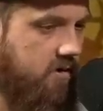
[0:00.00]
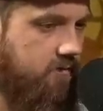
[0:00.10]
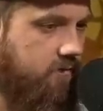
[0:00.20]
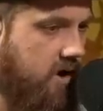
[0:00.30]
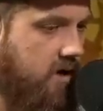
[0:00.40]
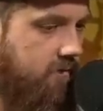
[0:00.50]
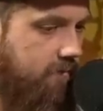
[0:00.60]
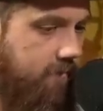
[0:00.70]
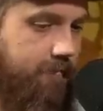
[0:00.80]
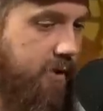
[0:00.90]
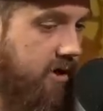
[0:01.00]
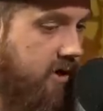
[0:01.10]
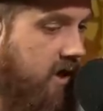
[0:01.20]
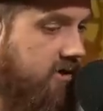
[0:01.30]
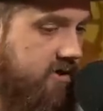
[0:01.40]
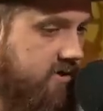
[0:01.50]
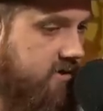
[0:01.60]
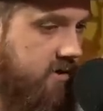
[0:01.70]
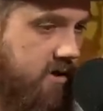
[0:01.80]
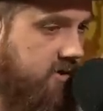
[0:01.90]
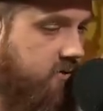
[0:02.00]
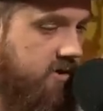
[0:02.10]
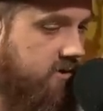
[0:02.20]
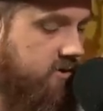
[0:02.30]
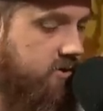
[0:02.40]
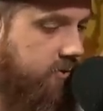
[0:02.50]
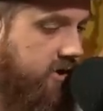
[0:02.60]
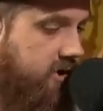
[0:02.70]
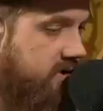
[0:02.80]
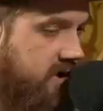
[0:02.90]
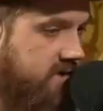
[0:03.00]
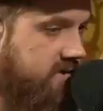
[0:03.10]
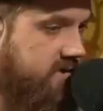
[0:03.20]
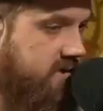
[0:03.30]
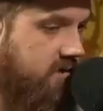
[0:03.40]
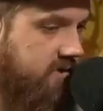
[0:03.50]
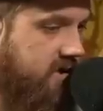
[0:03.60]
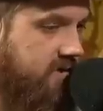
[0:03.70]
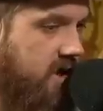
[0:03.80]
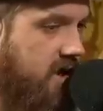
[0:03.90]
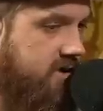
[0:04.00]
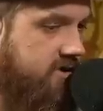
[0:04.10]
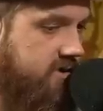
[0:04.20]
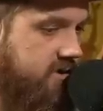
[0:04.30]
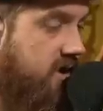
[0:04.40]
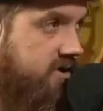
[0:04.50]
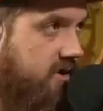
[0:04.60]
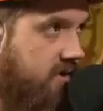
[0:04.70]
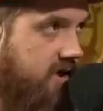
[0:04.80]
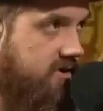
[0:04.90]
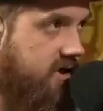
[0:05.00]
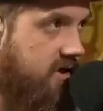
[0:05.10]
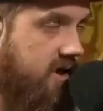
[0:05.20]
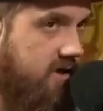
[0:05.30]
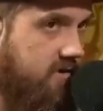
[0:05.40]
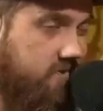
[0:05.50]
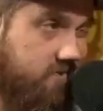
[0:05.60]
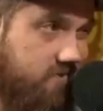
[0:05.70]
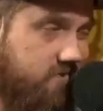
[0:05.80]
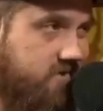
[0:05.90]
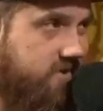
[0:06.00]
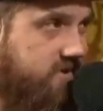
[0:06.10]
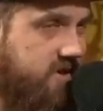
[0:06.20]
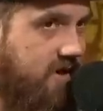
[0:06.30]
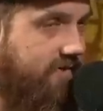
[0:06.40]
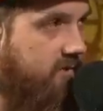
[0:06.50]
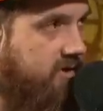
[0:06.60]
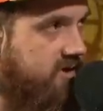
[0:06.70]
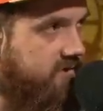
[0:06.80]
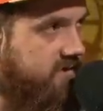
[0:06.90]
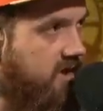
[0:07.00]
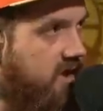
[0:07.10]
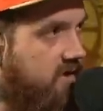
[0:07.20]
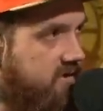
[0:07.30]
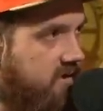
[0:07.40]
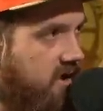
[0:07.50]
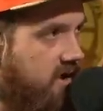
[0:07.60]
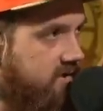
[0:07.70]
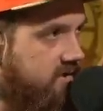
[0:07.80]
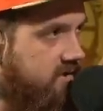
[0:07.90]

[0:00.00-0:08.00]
Uh, wow, but Knox in between those two players has I would give the edge, the touchdown edge at like 70 plus percent yeah. to Knox.